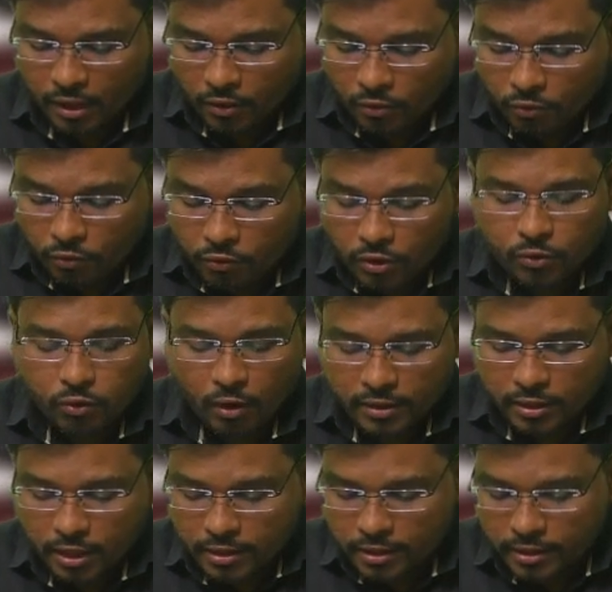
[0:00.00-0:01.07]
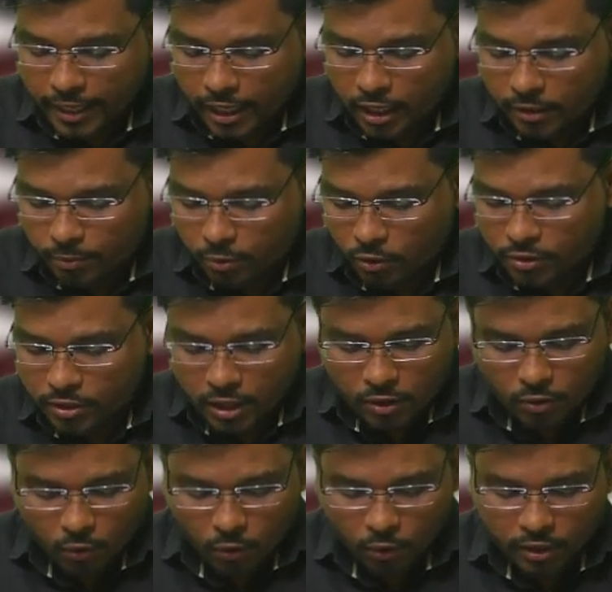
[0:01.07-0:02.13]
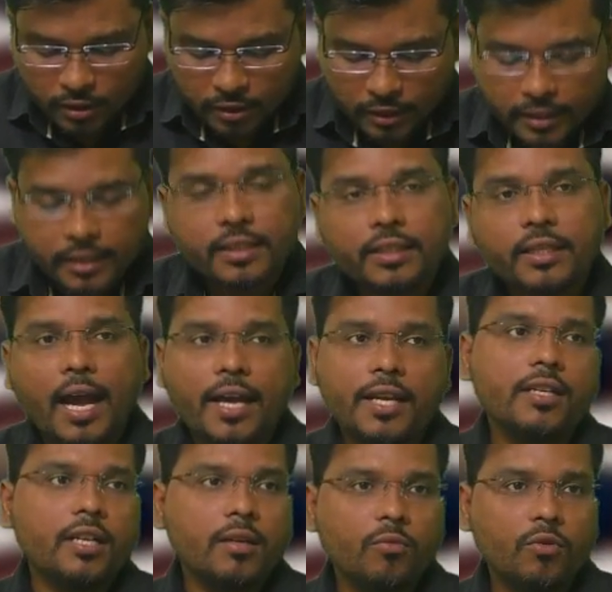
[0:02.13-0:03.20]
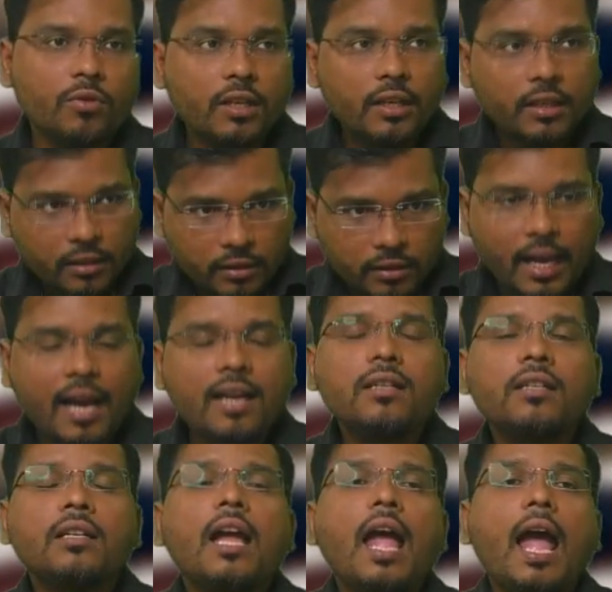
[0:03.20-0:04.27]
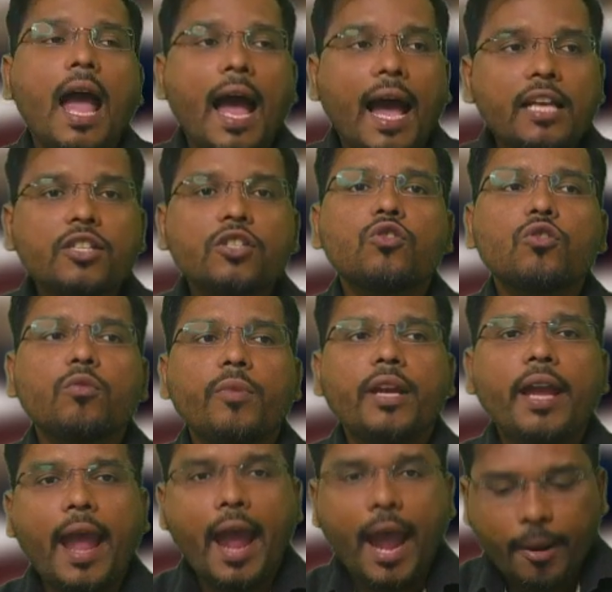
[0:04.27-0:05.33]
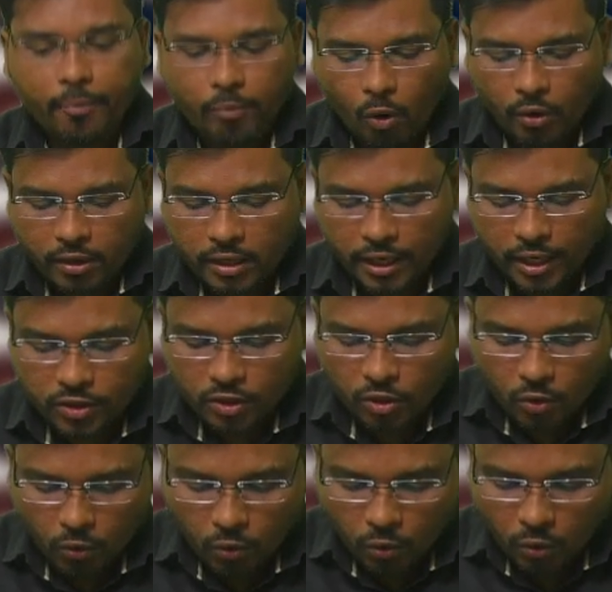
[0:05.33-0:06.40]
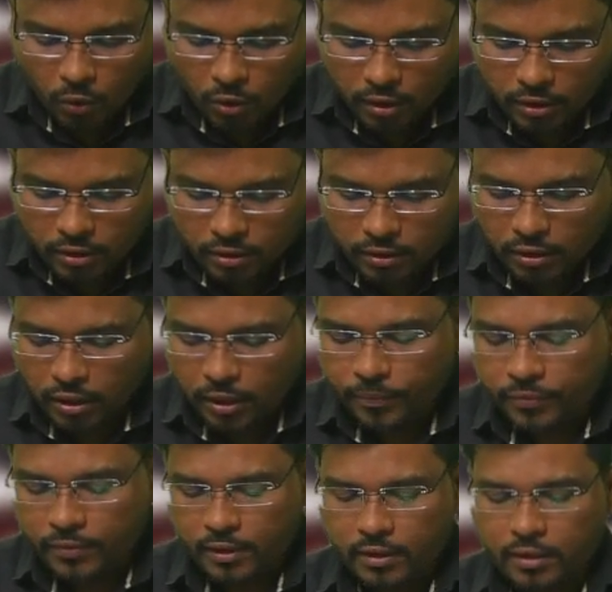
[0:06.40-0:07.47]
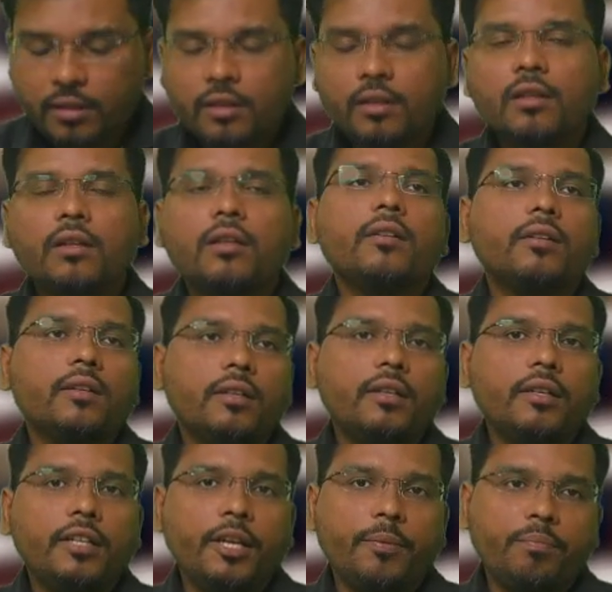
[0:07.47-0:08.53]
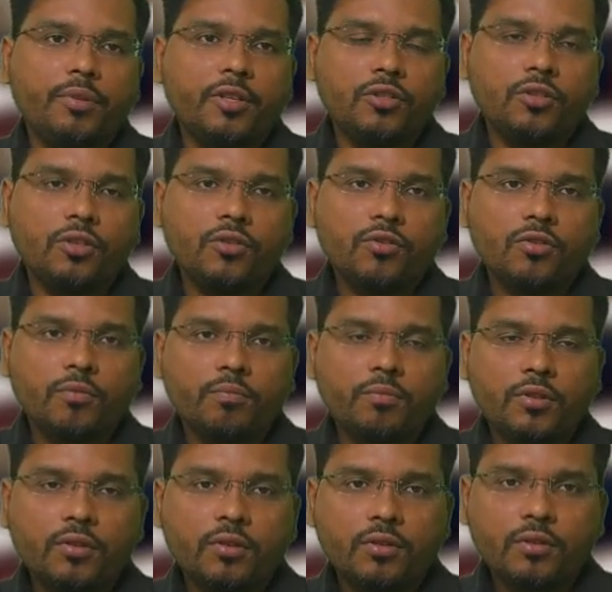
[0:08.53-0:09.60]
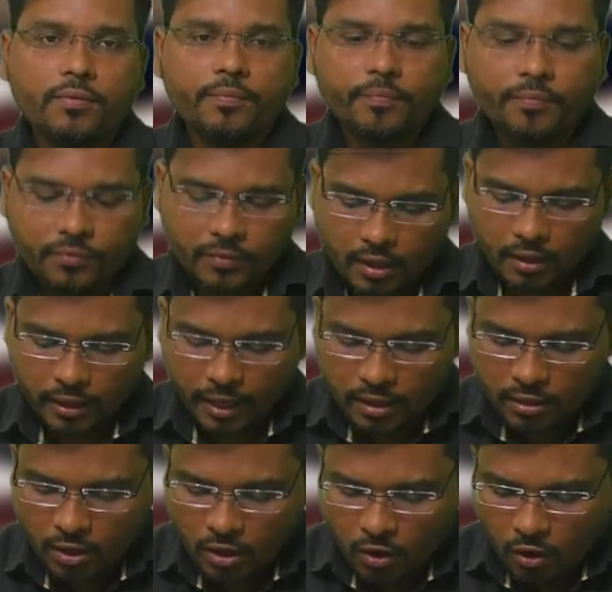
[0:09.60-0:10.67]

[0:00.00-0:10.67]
with what's a sale proceed or the carrying amount, that has to be amortized over the depreciation, right? Or